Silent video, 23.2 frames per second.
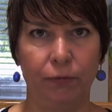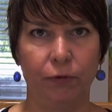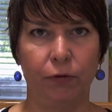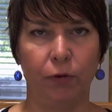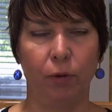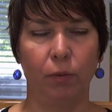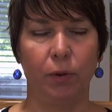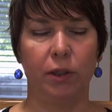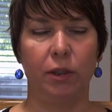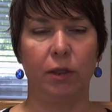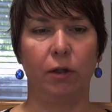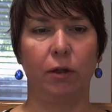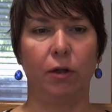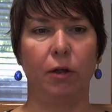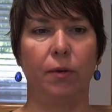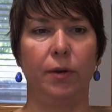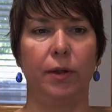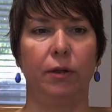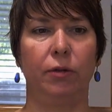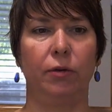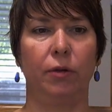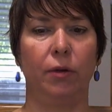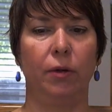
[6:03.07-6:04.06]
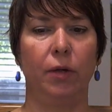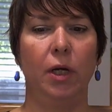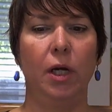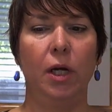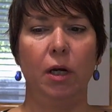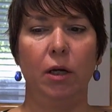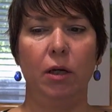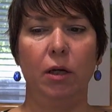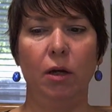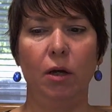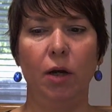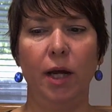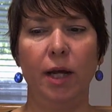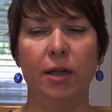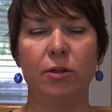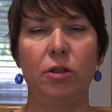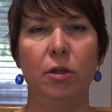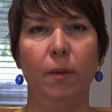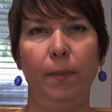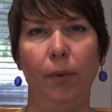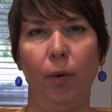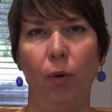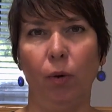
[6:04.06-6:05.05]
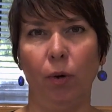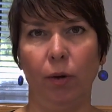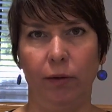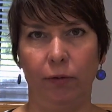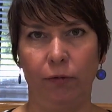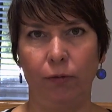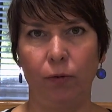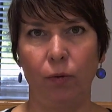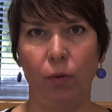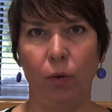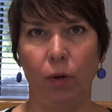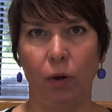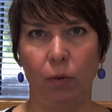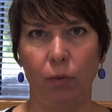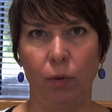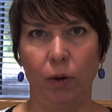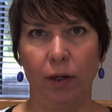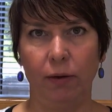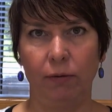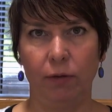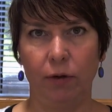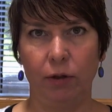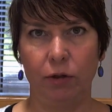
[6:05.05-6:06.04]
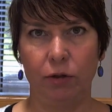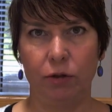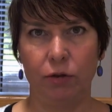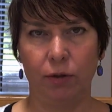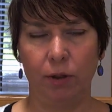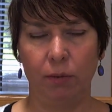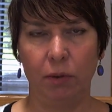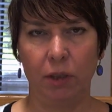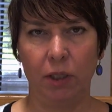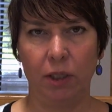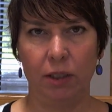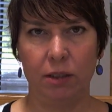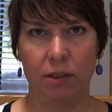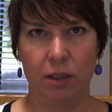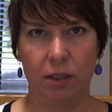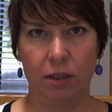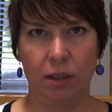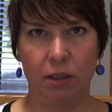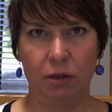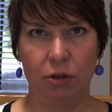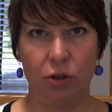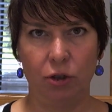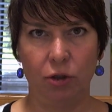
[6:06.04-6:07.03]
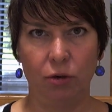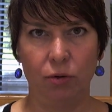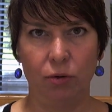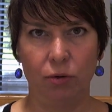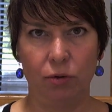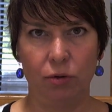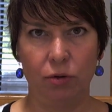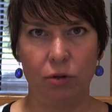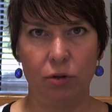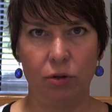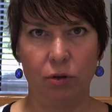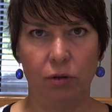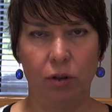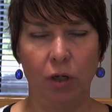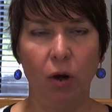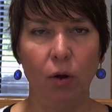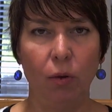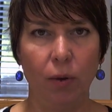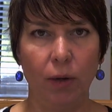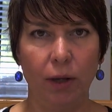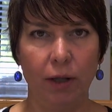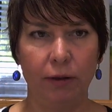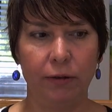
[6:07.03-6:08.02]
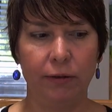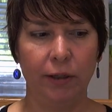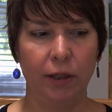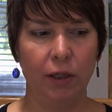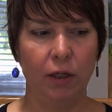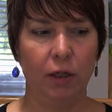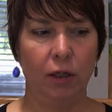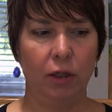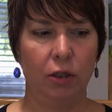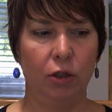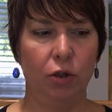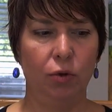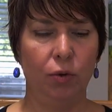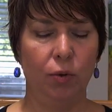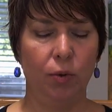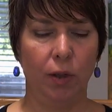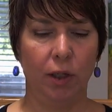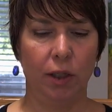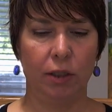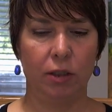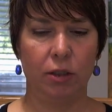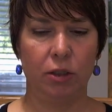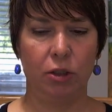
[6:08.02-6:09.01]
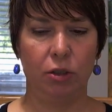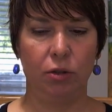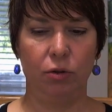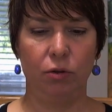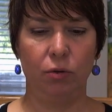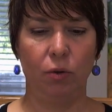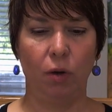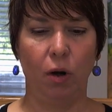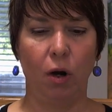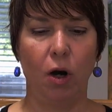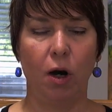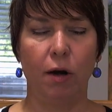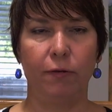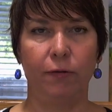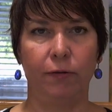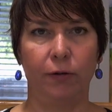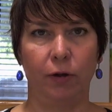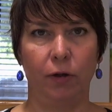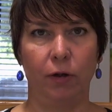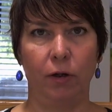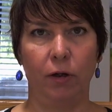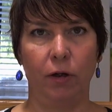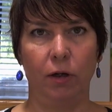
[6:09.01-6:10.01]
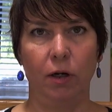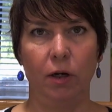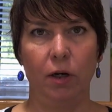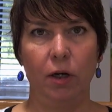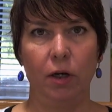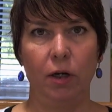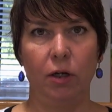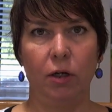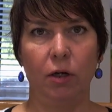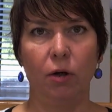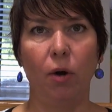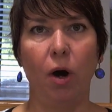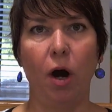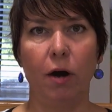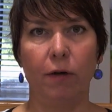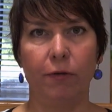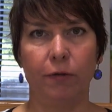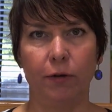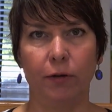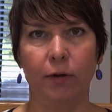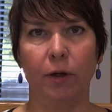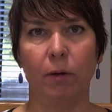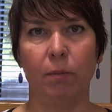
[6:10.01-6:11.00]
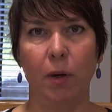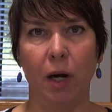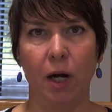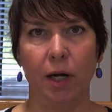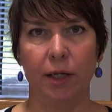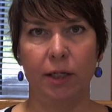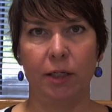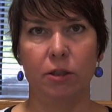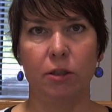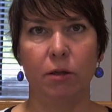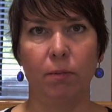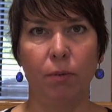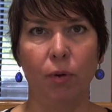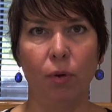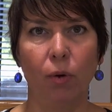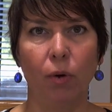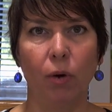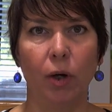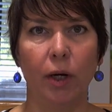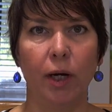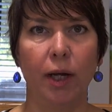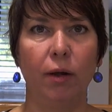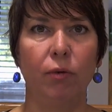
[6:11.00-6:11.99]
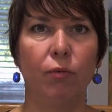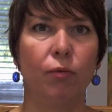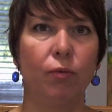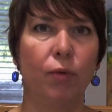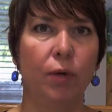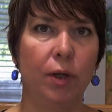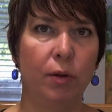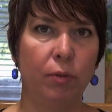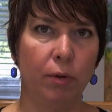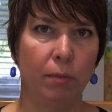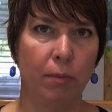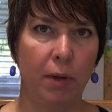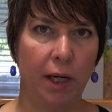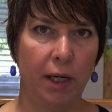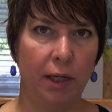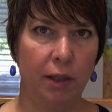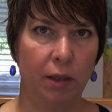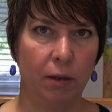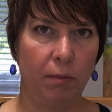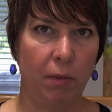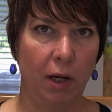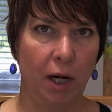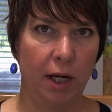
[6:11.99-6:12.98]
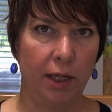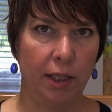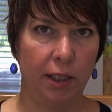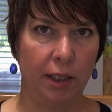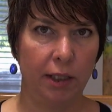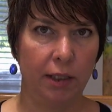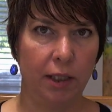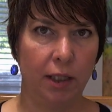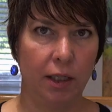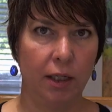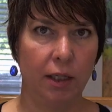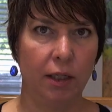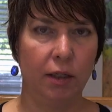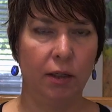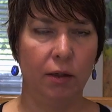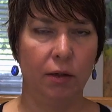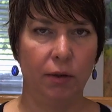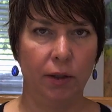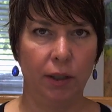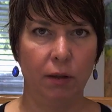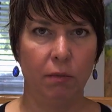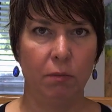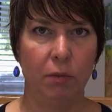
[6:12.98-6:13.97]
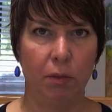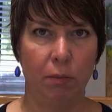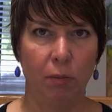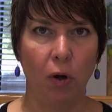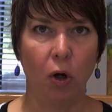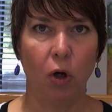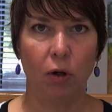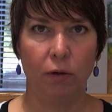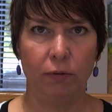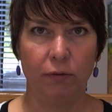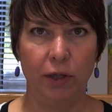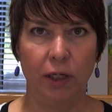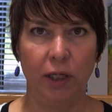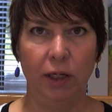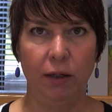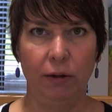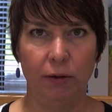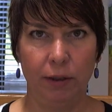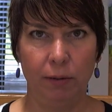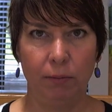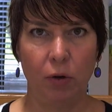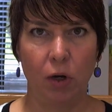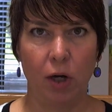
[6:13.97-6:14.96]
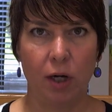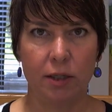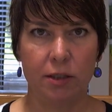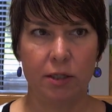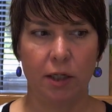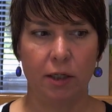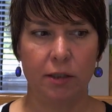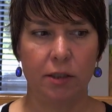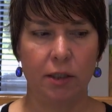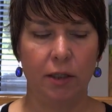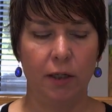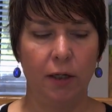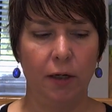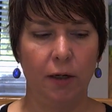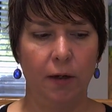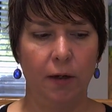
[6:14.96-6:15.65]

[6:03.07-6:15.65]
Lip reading: for what they're going through, and support for whatever the treatment is that they chose to go with. You want to offer their body support and remind their body that it can be part of the healing process.